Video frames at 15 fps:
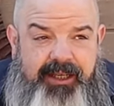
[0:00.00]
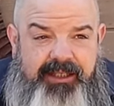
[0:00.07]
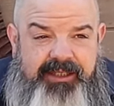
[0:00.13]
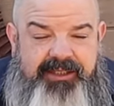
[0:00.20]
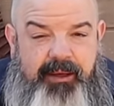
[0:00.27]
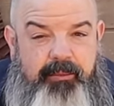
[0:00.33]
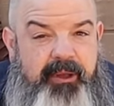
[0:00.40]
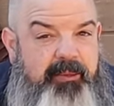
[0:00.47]

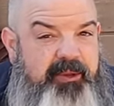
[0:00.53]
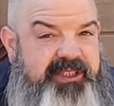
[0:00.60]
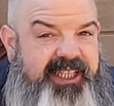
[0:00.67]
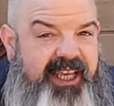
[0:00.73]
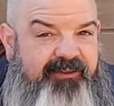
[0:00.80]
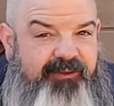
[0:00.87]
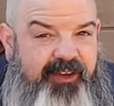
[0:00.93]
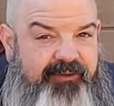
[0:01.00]
Some people
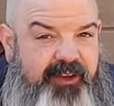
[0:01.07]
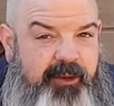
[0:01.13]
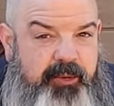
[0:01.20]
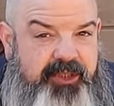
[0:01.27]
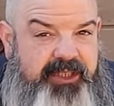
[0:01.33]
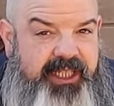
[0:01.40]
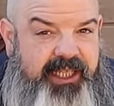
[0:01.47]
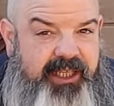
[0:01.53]
say
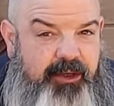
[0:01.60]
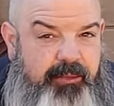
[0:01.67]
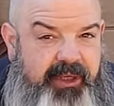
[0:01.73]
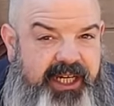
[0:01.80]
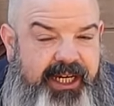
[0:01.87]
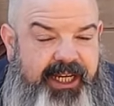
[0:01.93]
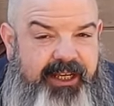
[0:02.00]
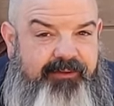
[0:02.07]
50%
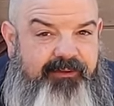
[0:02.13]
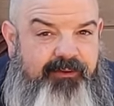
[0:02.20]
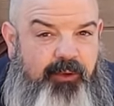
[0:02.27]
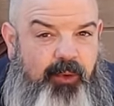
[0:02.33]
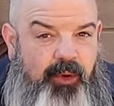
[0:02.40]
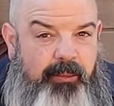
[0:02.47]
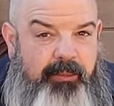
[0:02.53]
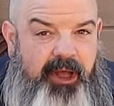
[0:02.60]
humidity
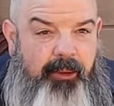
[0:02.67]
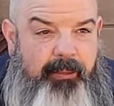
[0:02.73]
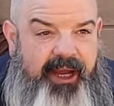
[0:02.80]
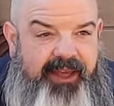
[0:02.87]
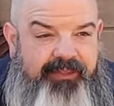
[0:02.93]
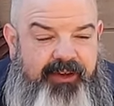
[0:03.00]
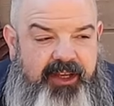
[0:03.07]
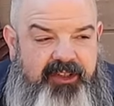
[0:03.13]
for ball
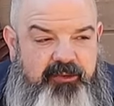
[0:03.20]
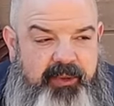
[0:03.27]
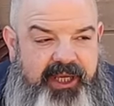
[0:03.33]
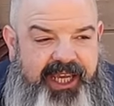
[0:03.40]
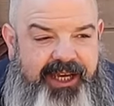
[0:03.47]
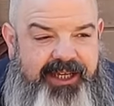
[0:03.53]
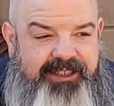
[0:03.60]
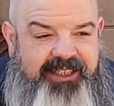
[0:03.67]
pythons
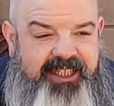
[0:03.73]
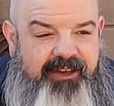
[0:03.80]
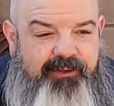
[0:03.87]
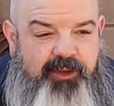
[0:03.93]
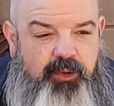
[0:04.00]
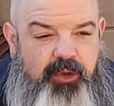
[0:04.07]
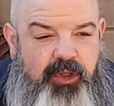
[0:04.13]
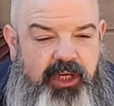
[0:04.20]
because
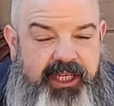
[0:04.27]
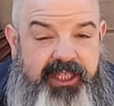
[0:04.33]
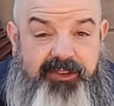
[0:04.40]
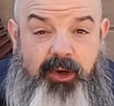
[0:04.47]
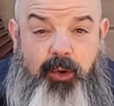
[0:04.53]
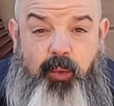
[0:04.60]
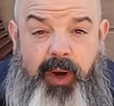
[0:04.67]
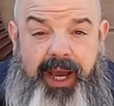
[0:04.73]
if you look at
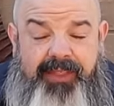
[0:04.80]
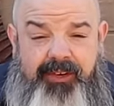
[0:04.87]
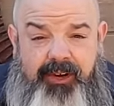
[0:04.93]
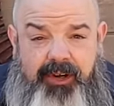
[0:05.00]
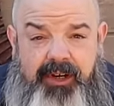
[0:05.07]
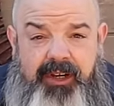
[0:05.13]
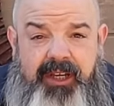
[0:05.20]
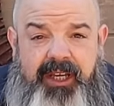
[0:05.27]
the
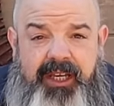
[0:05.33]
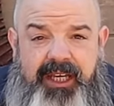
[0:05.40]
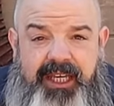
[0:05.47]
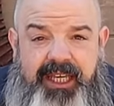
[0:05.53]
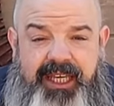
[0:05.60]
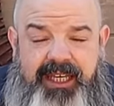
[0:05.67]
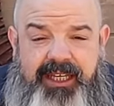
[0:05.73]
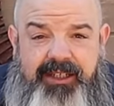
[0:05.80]
weather
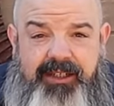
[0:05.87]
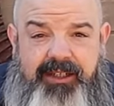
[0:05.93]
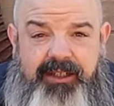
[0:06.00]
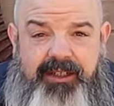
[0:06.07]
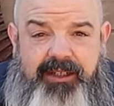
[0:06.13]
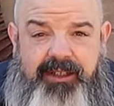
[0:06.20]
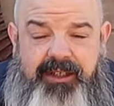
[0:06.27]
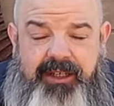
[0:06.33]
in
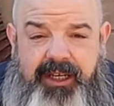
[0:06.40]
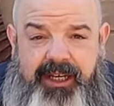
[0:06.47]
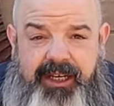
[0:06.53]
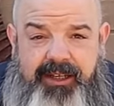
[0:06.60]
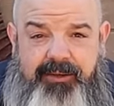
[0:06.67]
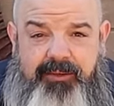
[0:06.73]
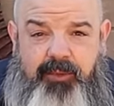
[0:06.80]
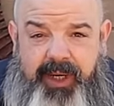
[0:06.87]

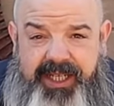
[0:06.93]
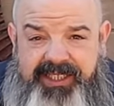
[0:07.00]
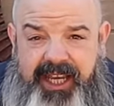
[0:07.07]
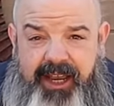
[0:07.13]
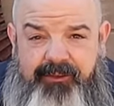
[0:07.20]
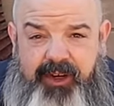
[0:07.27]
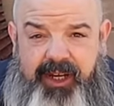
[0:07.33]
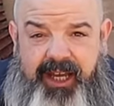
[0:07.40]
uh, West
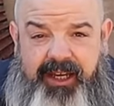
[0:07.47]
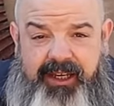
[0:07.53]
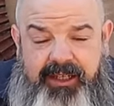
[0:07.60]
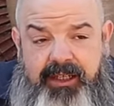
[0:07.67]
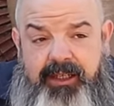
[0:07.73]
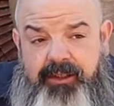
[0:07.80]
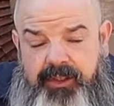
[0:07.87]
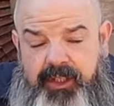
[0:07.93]
Africa,
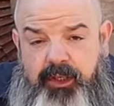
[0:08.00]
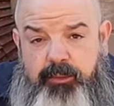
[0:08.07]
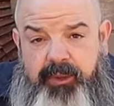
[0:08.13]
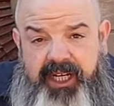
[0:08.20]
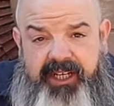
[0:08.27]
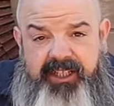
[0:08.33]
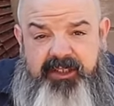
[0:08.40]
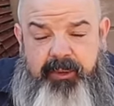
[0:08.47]
the
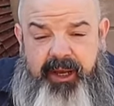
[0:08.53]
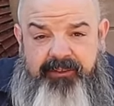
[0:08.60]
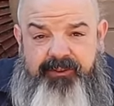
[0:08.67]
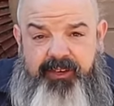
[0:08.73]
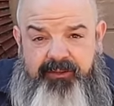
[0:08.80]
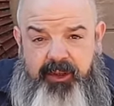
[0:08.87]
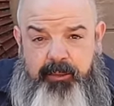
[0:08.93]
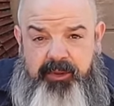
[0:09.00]
humidity is about
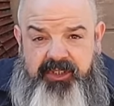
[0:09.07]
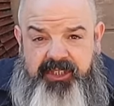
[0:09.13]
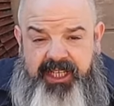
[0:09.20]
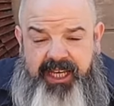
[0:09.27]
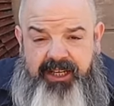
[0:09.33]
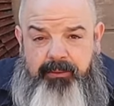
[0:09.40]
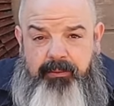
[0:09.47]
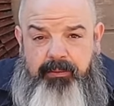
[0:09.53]

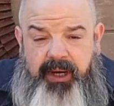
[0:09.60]
50%.